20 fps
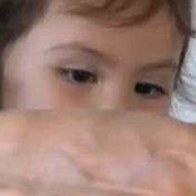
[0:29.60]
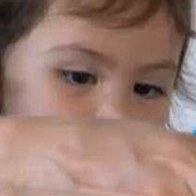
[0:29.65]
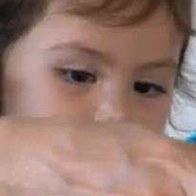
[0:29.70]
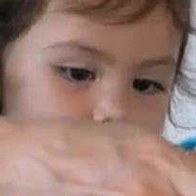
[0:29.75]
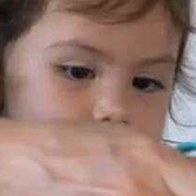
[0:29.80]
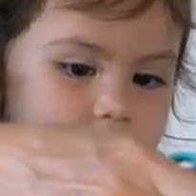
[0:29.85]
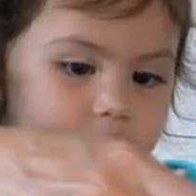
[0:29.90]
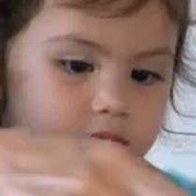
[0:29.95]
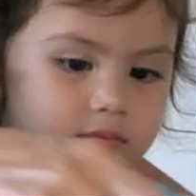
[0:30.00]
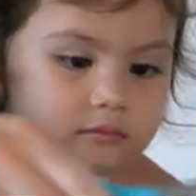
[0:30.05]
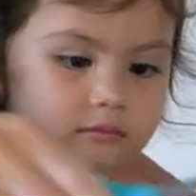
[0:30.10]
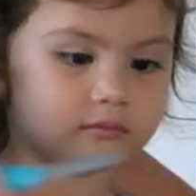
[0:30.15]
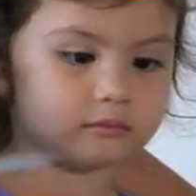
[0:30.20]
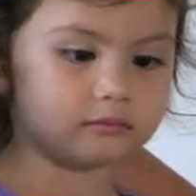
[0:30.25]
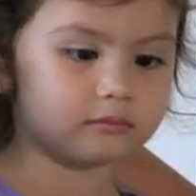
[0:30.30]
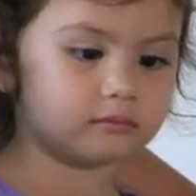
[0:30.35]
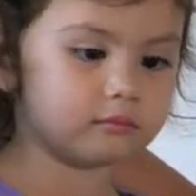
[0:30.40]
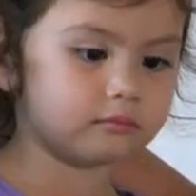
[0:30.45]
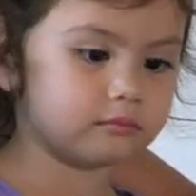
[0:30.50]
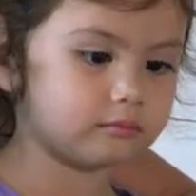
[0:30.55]

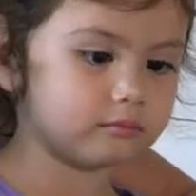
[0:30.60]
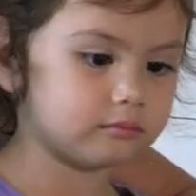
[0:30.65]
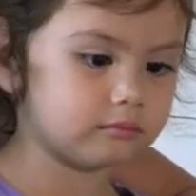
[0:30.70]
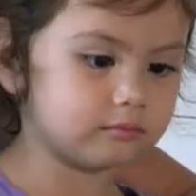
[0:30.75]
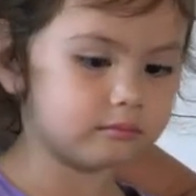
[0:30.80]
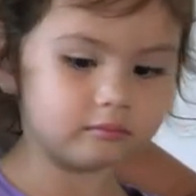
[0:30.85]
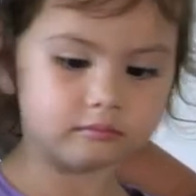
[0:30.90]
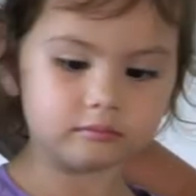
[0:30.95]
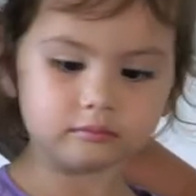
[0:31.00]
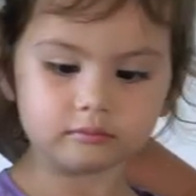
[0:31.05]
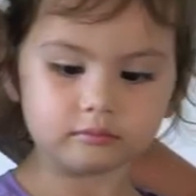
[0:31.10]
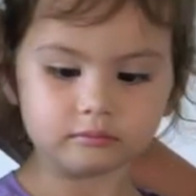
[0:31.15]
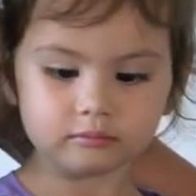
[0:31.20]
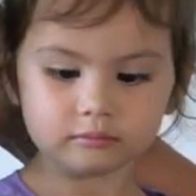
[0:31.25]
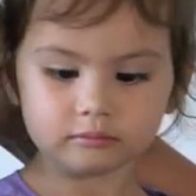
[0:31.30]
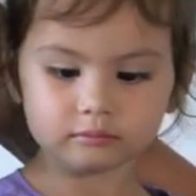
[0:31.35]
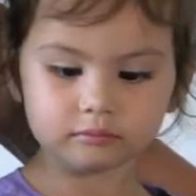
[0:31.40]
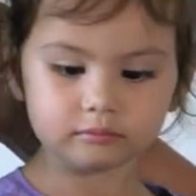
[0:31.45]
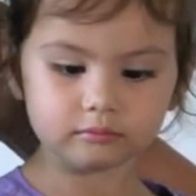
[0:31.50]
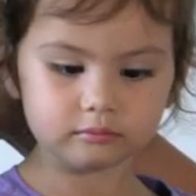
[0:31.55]

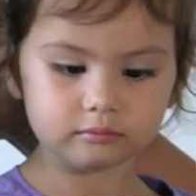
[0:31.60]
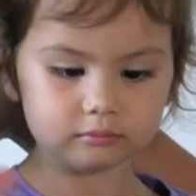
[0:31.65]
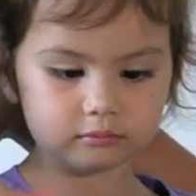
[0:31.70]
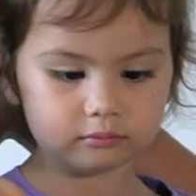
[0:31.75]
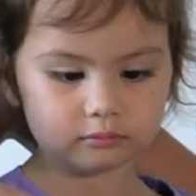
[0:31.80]
The person shown says nothing.